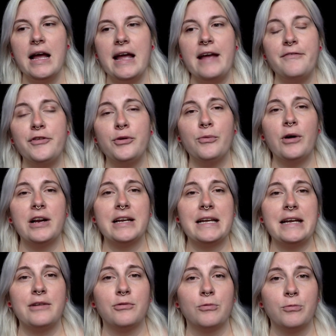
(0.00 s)
If you want to
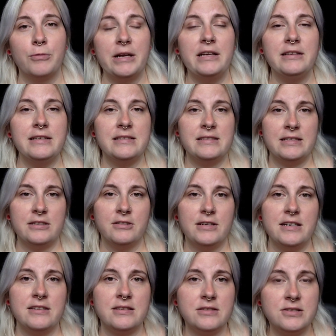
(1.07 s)
get really
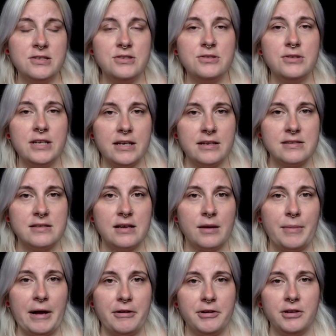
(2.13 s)
serious and studious
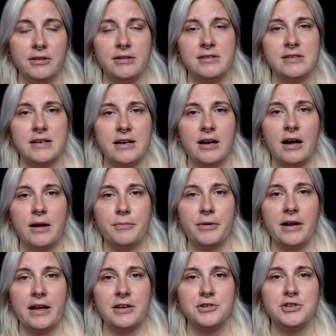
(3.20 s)
about your listening
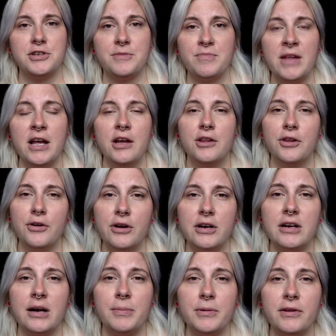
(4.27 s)
comprehension, there are a
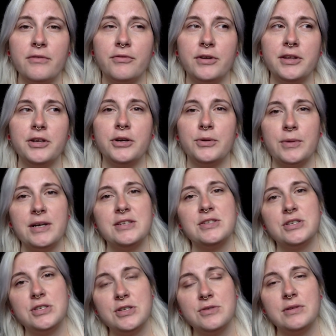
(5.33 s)
couple of really good ways
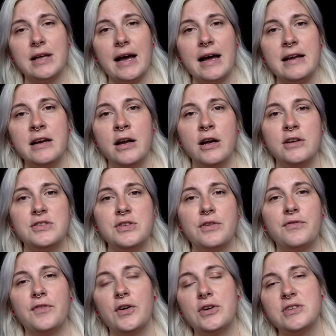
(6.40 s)
to do that. So
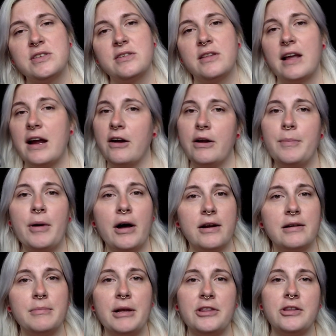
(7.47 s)
first, the Harry Potter
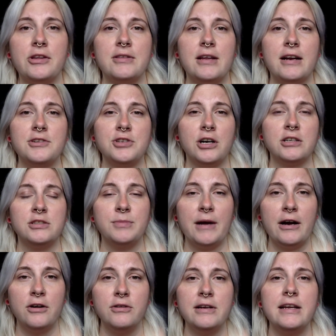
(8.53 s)
method that I talked
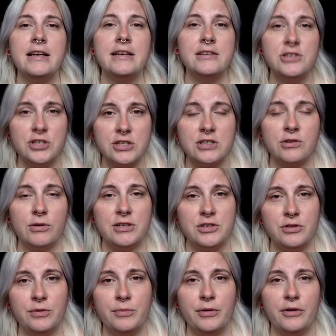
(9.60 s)
about is just going
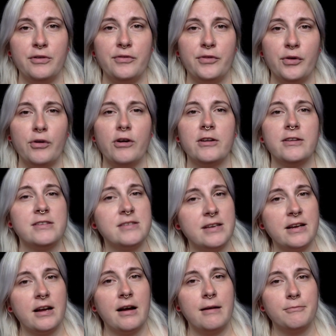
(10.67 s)
to improve your
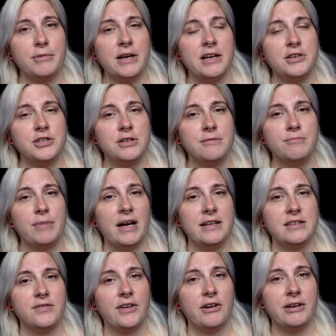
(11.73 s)
listening comprehension by
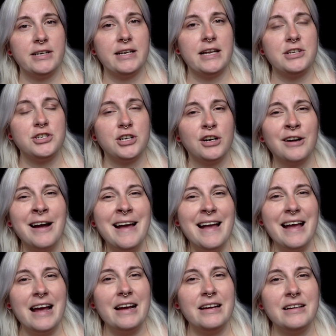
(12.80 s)
its very nature,
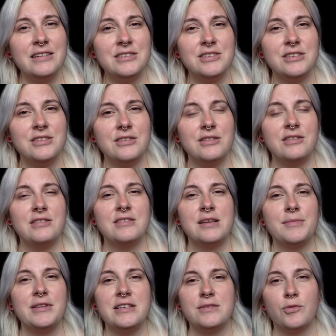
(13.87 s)
and some
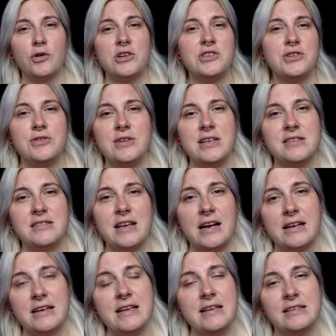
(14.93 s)
of these more studious
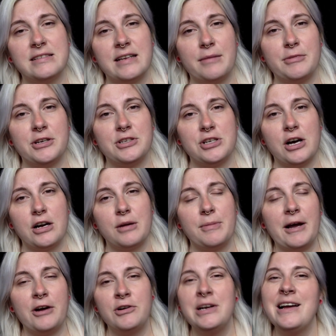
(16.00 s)
techniques that I'm going to talk
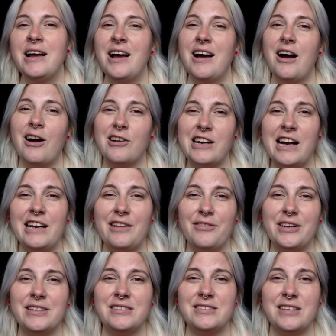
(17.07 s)
about are kind of an
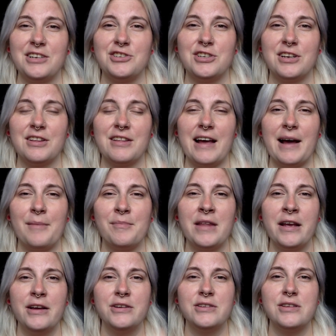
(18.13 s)
extension of that.
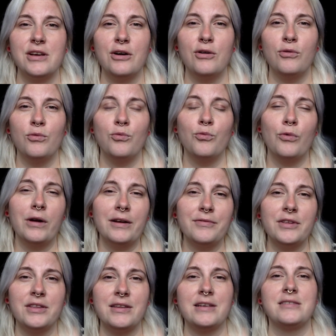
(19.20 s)
So one of
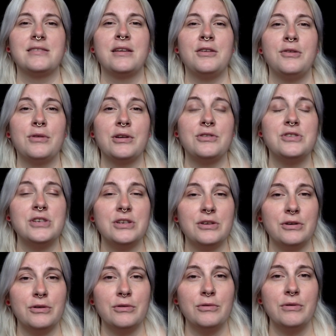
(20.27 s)
the things that you can
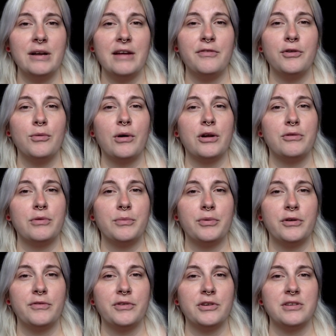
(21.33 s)
do if you want to
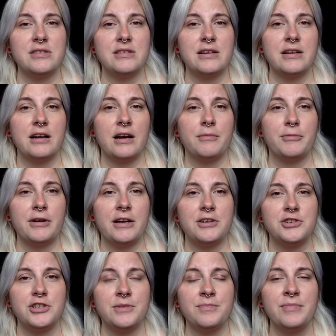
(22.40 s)
improve your listening
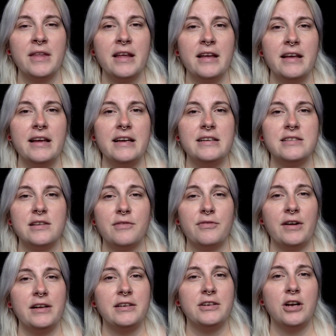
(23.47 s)
comprehension is
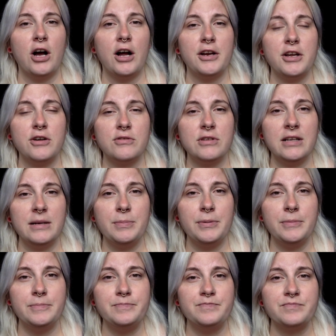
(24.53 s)
find an audio clip
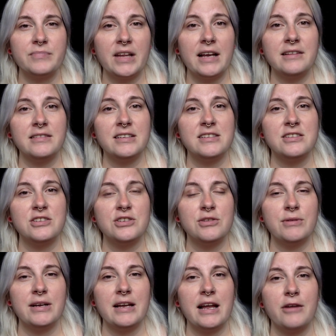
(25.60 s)
and listen
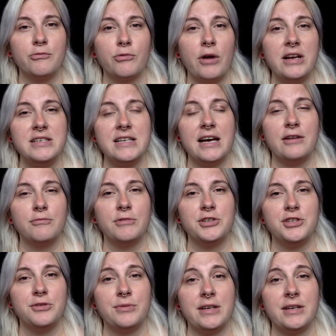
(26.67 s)
to it and write down what you